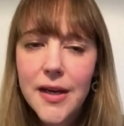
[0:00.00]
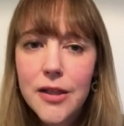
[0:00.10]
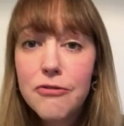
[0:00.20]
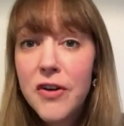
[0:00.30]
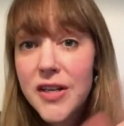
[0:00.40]

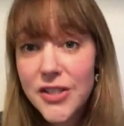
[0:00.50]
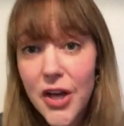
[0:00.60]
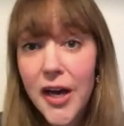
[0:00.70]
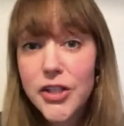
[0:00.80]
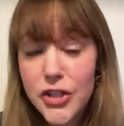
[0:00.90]
The verse
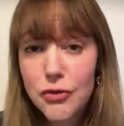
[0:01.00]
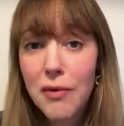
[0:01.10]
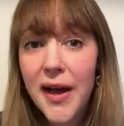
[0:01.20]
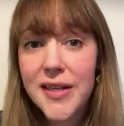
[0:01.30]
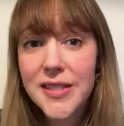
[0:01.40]
that I just
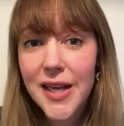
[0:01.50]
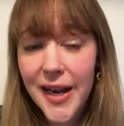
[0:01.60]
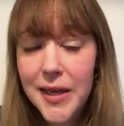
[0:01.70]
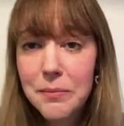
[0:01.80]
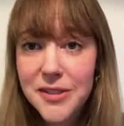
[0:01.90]
read
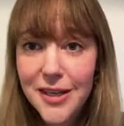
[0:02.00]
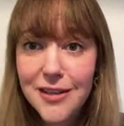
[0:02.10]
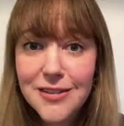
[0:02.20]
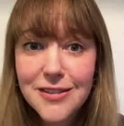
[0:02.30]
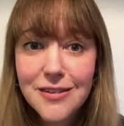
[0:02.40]
claims
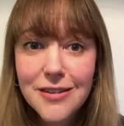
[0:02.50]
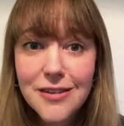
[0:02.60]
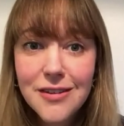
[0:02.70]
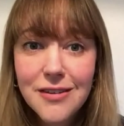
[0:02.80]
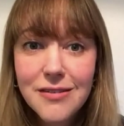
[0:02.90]
it.
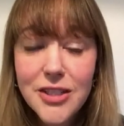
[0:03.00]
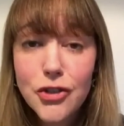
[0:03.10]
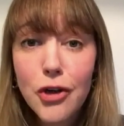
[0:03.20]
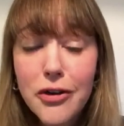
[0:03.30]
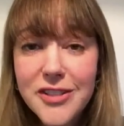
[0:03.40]
Did
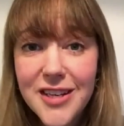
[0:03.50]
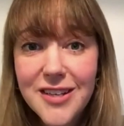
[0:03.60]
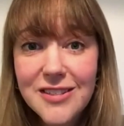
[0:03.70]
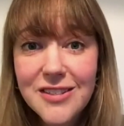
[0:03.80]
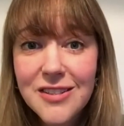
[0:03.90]
you
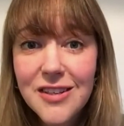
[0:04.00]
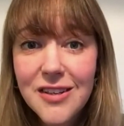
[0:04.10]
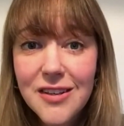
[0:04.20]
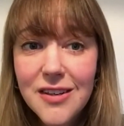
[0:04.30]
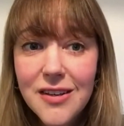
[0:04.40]
notice?
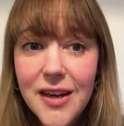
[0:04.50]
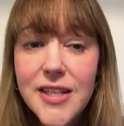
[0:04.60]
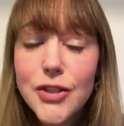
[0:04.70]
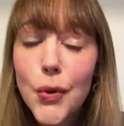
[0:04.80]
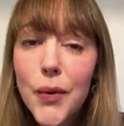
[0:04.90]

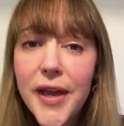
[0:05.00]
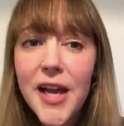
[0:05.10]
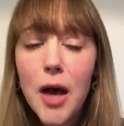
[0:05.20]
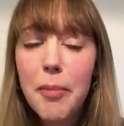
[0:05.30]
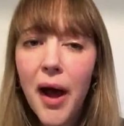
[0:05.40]
It's
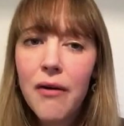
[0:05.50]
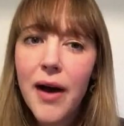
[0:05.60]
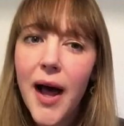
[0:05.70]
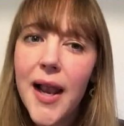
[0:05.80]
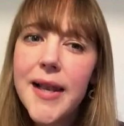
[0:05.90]
talking
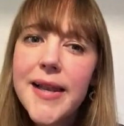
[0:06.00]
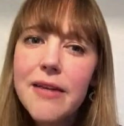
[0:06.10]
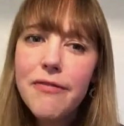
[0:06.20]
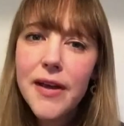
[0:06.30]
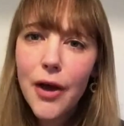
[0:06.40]
about a
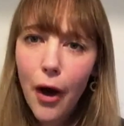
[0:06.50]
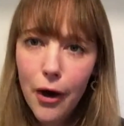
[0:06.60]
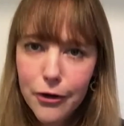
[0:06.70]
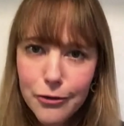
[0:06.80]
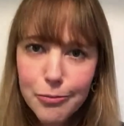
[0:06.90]
living
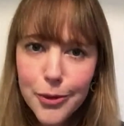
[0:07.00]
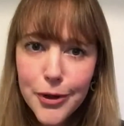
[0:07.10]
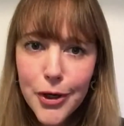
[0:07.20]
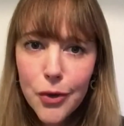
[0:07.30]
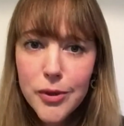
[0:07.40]
hope
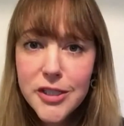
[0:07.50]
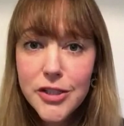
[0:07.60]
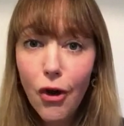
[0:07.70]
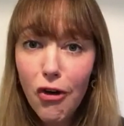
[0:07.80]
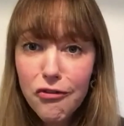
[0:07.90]
which
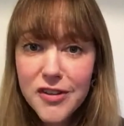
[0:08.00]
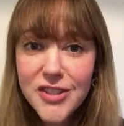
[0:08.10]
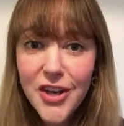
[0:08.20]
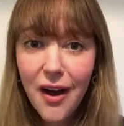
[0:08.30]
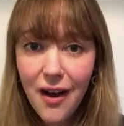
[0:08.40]
is offered
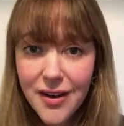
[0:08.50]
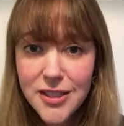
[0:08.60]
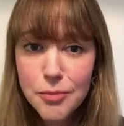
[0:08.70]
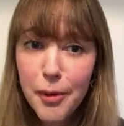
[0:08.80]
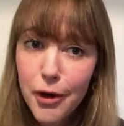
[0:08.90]
to
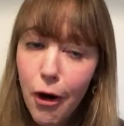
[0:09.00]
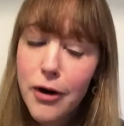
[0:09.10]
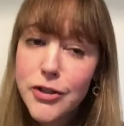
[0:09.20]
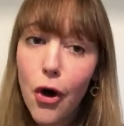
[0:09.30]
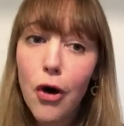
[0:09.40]
us
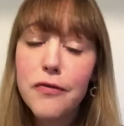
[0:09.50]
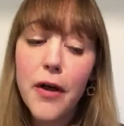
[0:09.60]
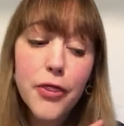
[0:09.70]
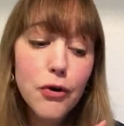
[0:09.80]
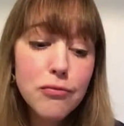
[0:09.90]
because of
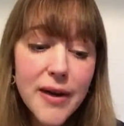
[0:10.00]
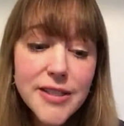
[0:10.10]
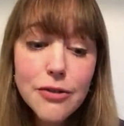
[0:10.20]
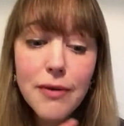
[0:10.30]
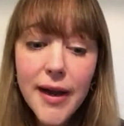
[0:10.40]
the
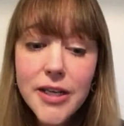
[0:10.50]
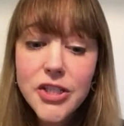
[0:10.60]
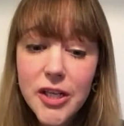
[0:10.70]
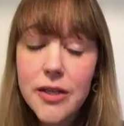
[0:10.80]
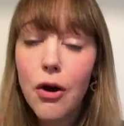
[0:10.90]

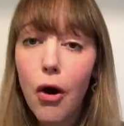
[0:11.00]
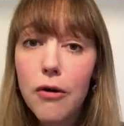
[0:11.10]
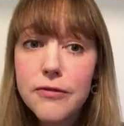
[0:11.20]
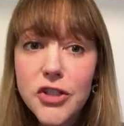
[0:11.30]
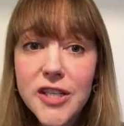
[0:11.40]
resurrection
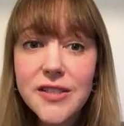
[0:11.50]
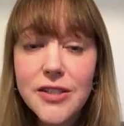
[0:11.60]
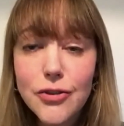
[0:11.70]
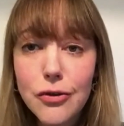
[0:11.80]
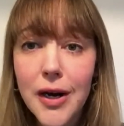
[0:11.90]
of
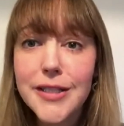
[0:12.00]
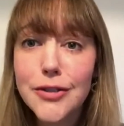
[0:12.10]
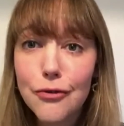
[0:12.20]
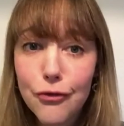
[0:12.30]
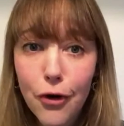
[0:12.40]
Jesus
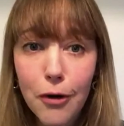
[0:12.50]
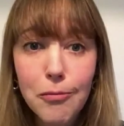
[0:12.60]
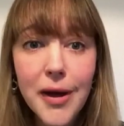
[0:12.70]
Christ from